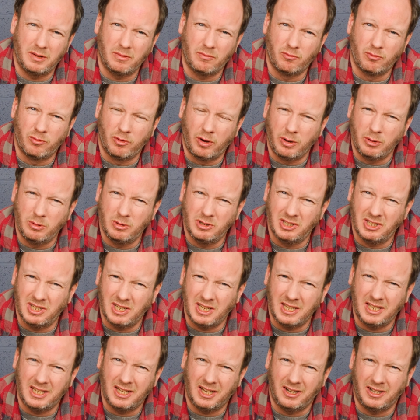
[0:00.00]

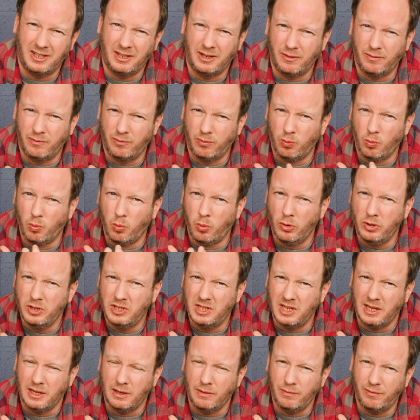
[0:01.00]
roasty kind of
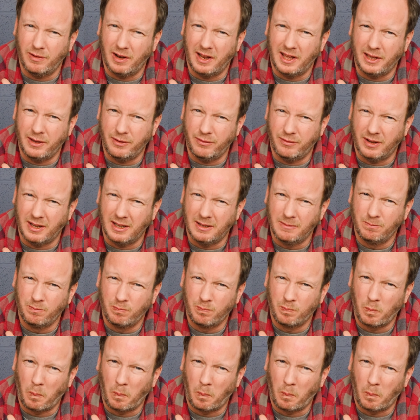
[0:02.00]
woody flavour